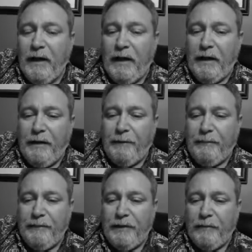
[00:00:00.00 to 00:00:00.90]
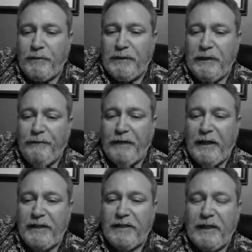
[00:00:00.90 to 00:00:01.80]
There was
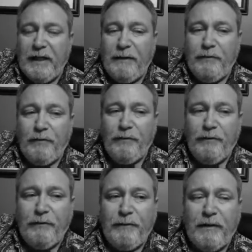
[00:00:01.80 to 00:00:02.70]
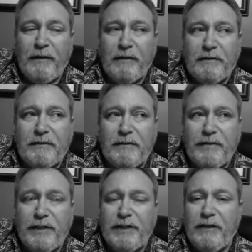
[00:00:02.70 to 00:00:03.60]
clarification that came through from the
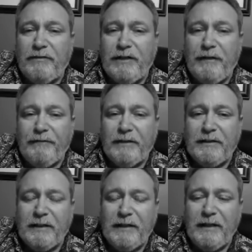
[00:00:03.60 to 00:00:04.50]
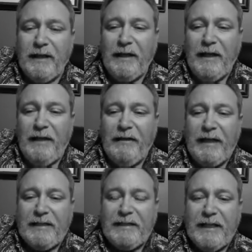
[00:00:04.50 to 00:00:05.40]
Attorney General's office
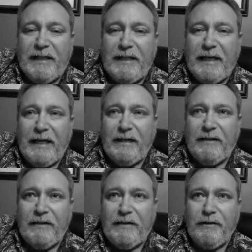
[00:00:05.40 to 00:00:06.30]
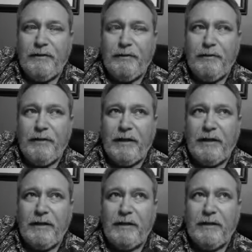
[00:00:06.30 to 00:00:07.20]
that said that through
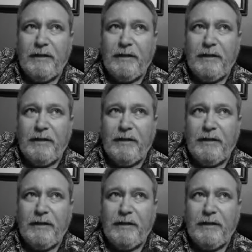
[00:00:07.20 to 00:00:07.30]
the